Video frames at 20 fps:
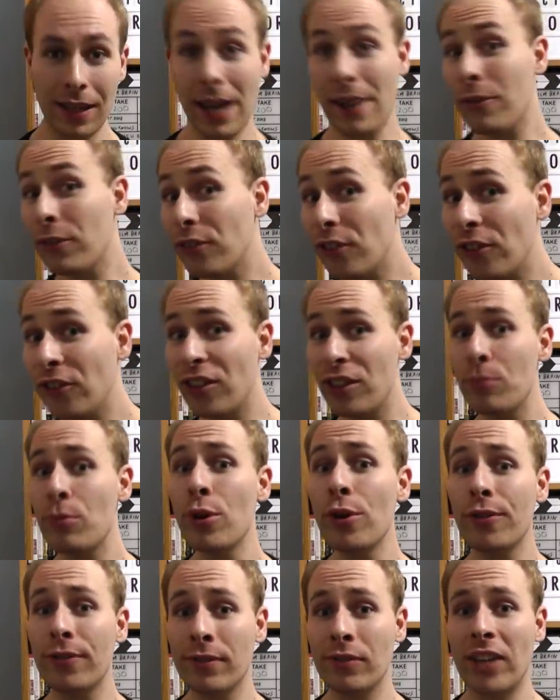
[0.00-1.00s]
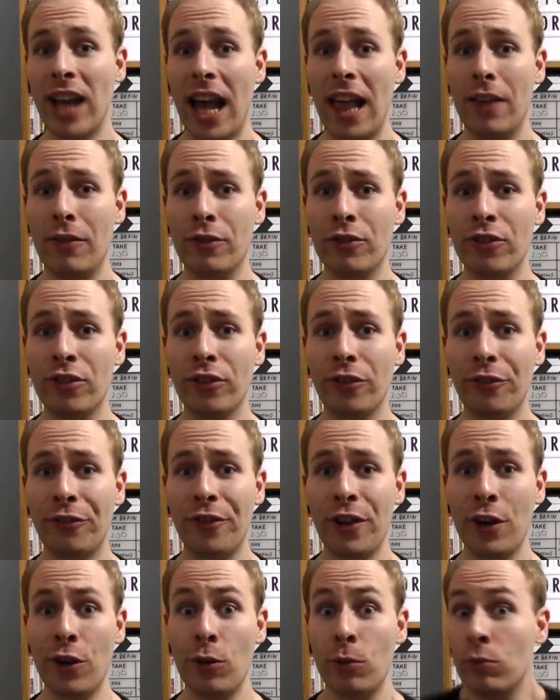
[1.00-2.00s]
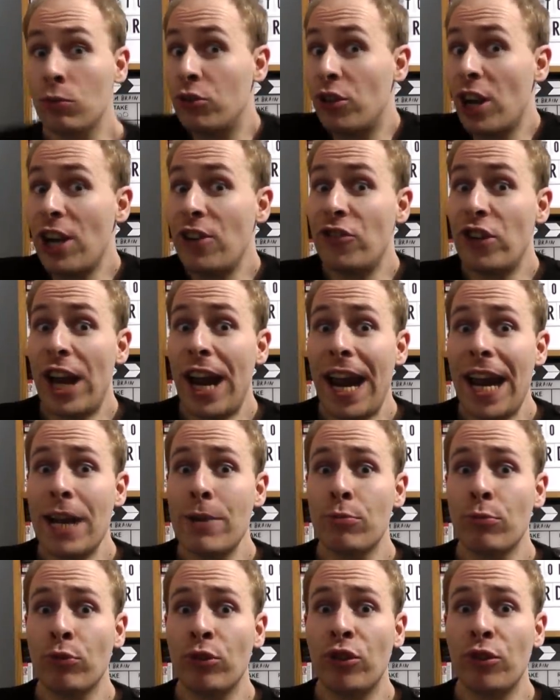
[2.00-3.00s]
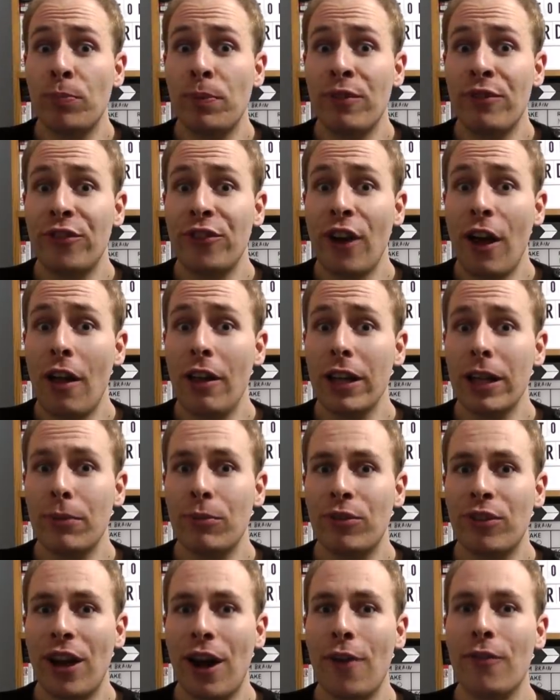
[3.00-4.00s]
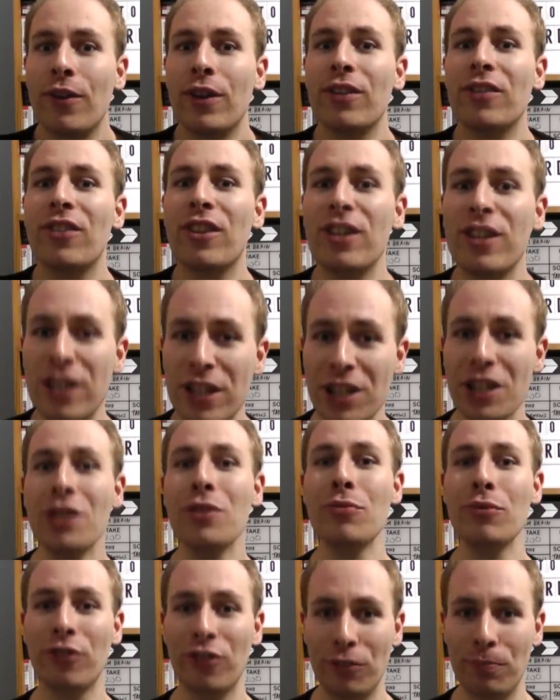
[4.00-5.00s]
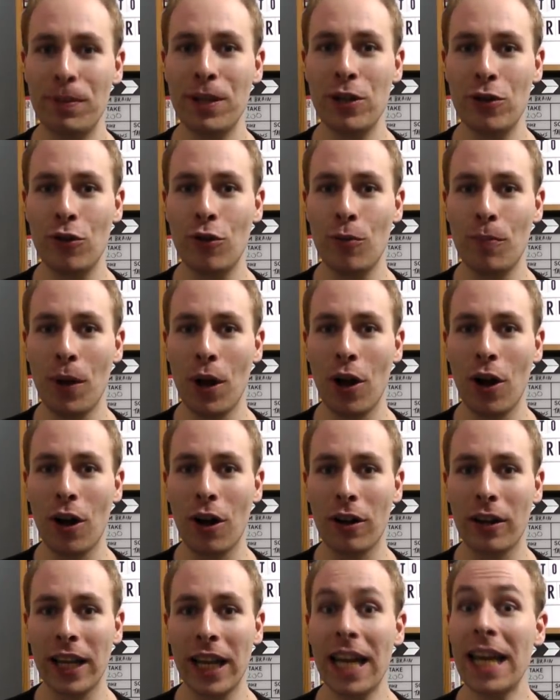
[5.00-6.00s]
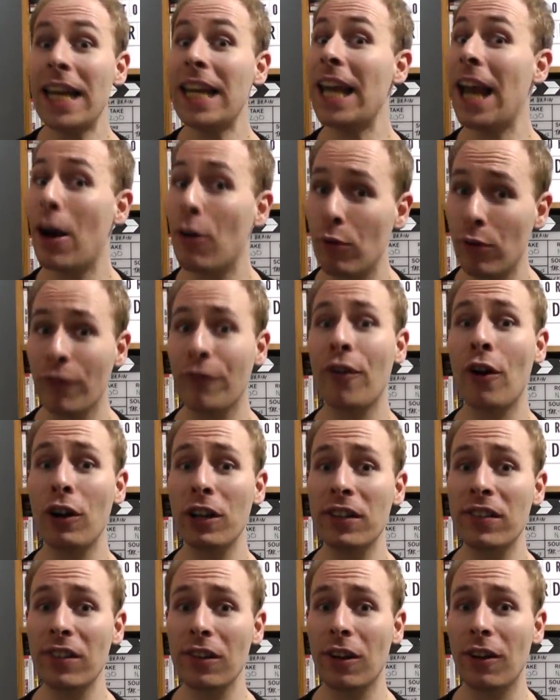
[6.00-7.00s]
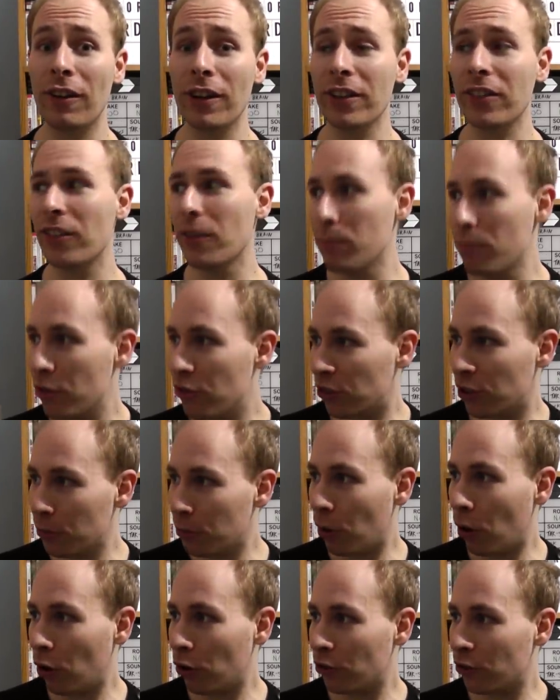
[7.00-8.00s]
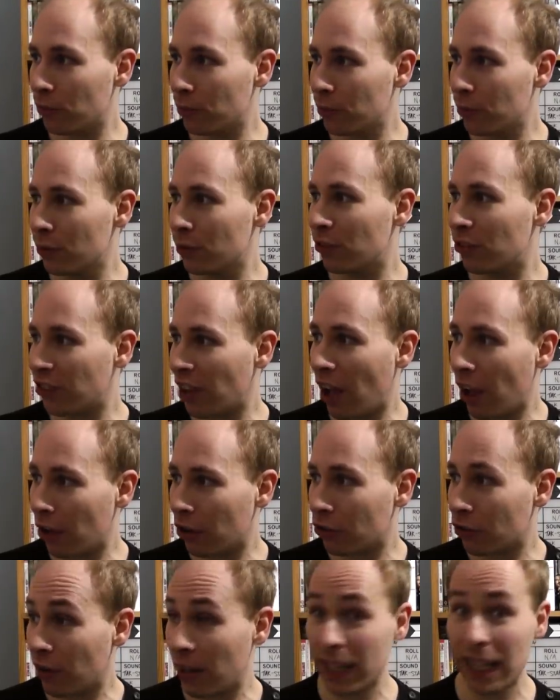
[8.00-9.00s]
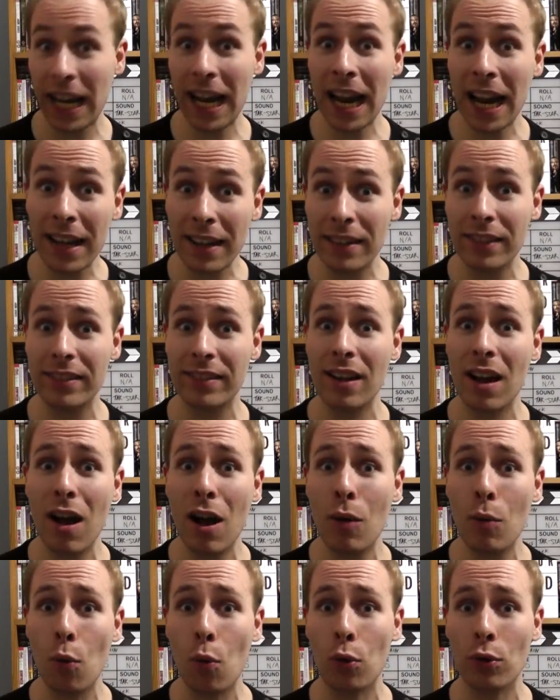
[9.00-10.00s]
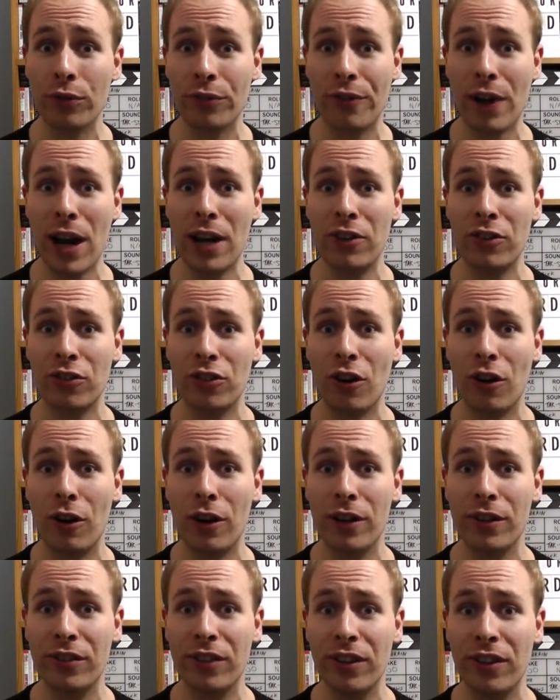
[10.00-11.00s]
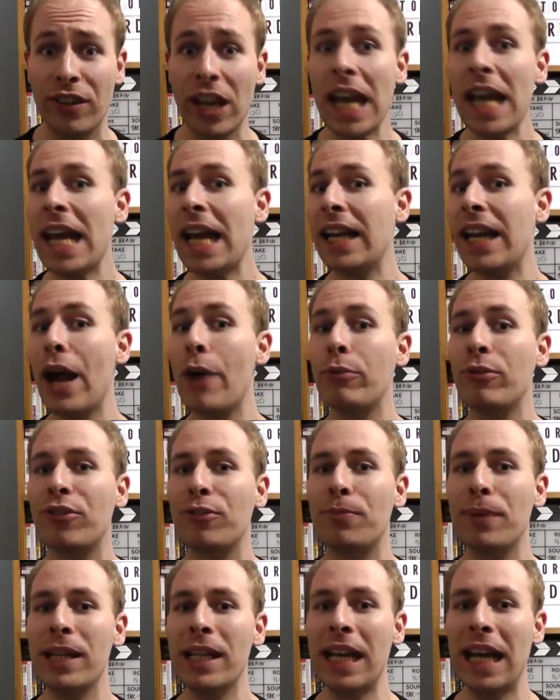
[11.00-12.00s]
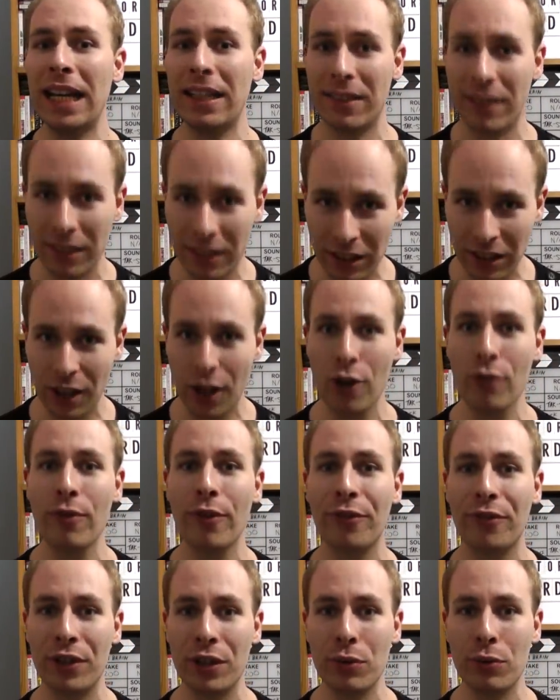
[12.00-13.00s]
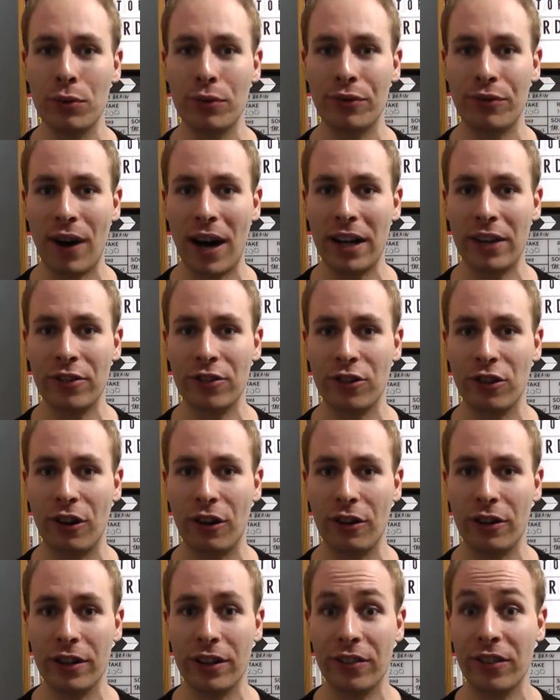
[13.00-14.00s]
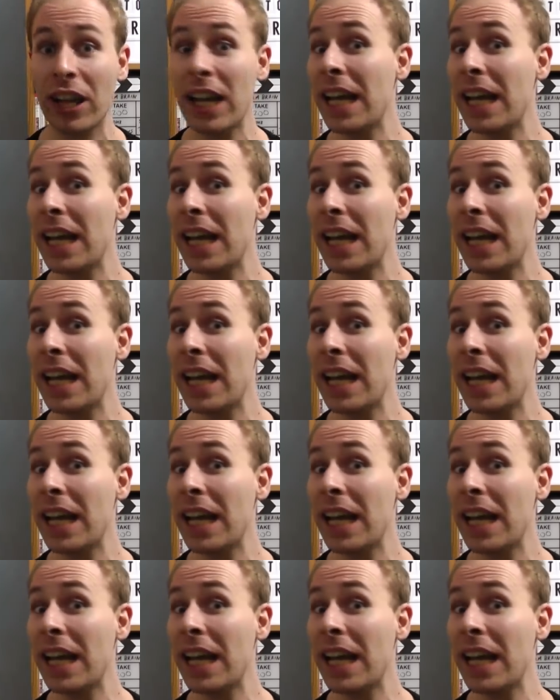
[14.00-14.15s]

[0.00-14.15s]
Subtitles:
Ever since he moved from television to film, JJ Abrams has been styling himself as the new Spielberg. He helped revitalise the Mission Impossible, Star Trek and Star Wars franchises and helped spearhead the Cloverfield franchise.